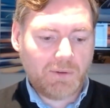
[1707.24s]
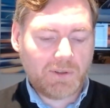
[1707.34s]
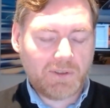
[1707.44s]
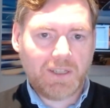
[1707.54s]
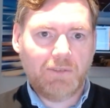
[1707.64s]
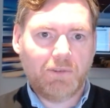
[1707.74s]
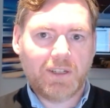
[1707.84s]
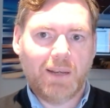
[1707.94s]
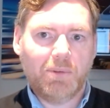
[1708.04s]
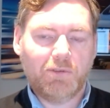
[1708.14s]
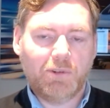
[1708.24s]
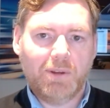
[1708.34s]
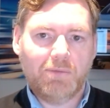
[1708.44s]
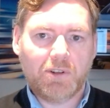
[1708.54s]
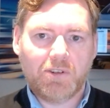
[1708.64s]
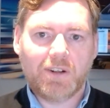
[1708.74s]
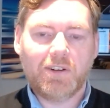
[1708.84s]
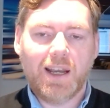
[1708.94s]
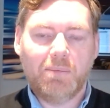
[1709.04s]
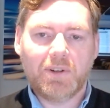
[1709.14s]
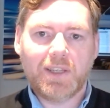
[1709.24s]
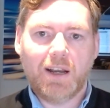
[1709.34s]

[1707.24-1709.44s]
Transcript: you could see, for example, from infrastructure cameras,